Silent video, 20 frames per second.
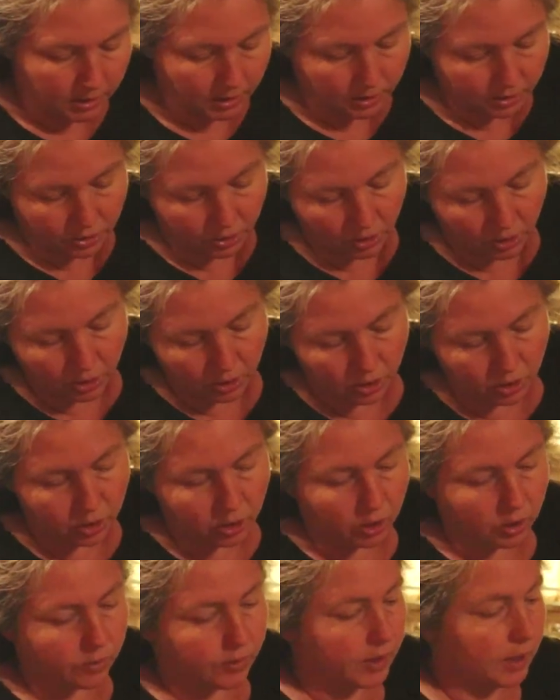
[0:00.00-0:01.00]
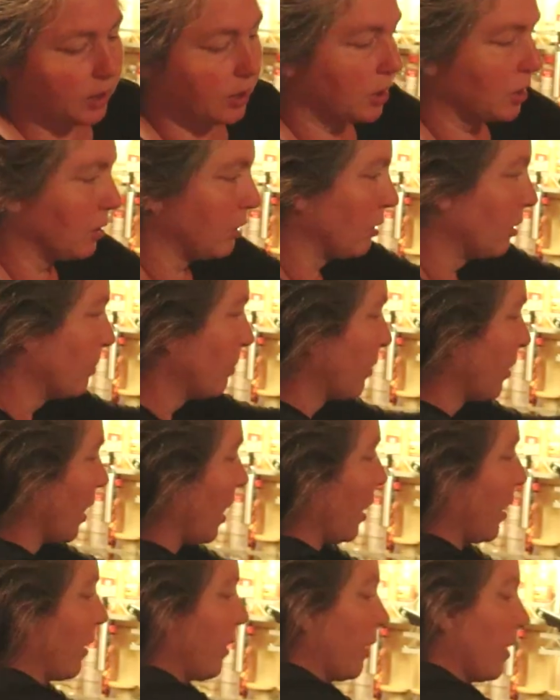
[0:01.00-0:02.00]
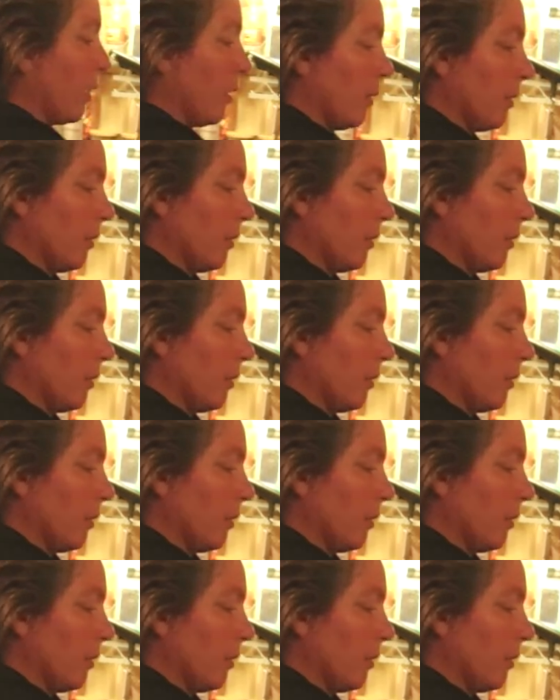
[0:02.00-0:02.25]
It's all going to the broth.